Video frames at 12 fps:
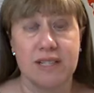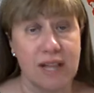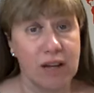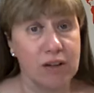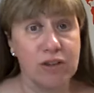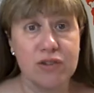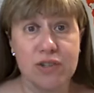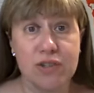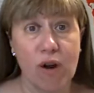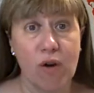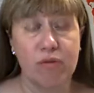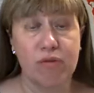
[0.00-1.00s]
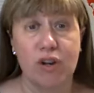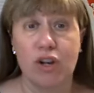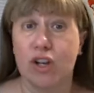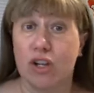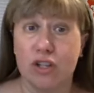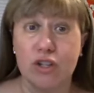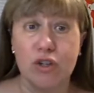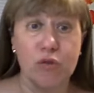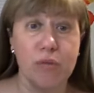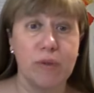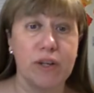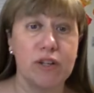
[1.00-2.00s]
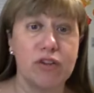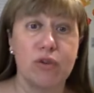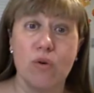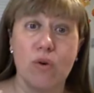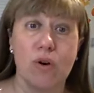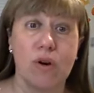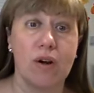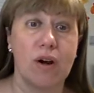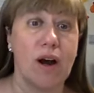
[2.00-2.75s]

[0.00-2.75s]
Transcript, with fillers: Tell yourself you've been through